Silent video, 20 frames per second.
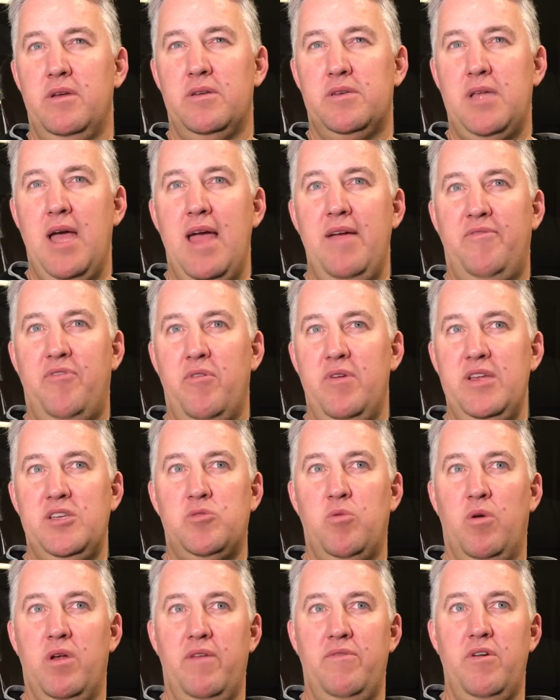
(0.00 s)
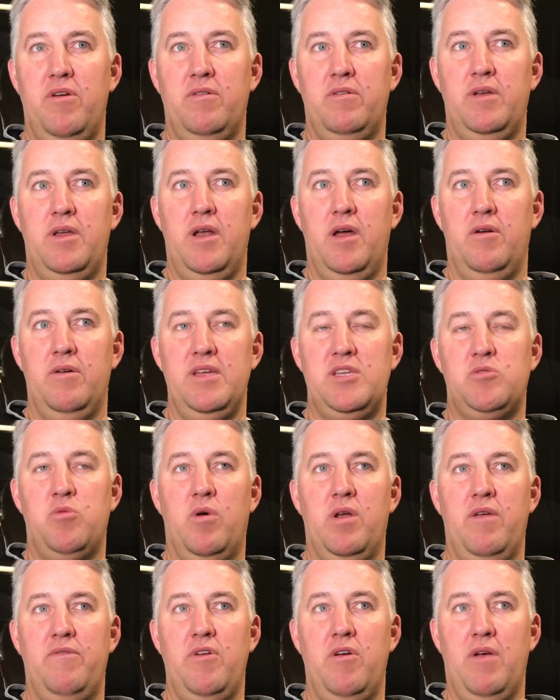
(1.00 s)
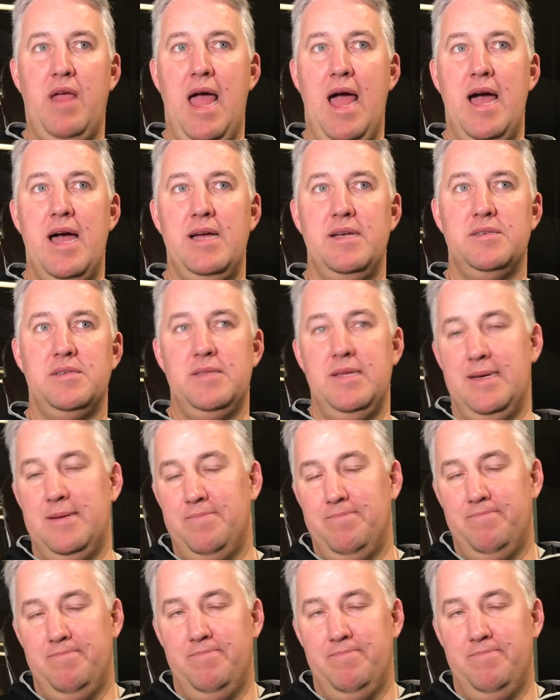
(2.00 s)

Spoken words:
type for each one of your guys, that